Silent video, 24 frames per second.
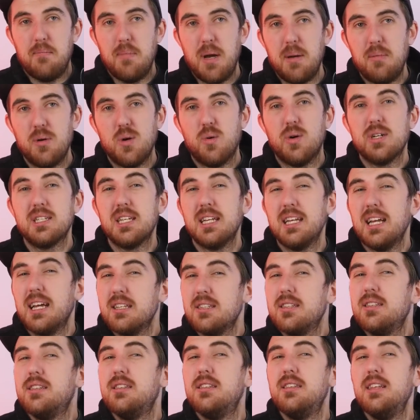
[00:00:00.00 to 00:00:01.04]
maybe it wasn't
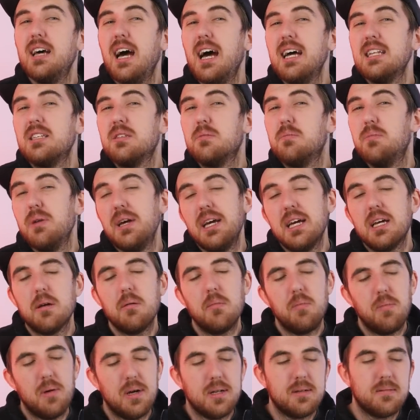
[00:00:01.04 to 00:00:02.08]
that big,
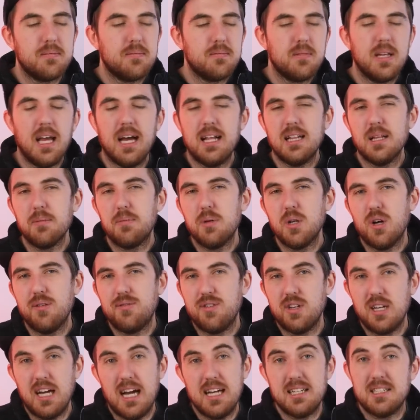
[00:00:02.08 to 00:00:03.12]
but yeah, let me know
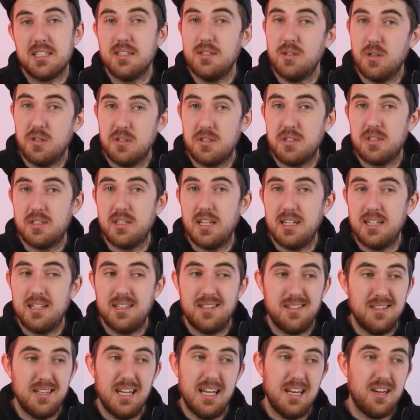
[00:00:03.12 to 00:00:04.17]
if you guys noticed that
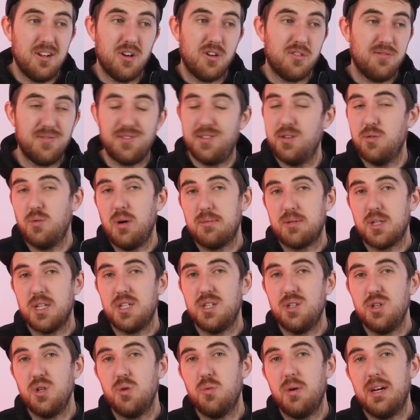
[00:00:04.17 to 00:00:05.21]
any of the
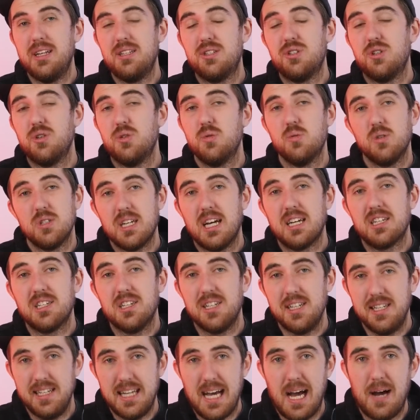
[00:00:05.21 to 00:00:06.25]
websites you went to was
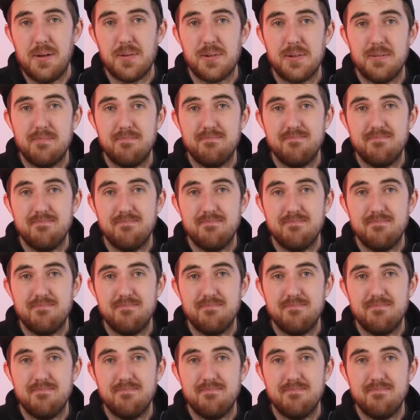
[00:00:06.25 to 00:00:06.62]
actually down.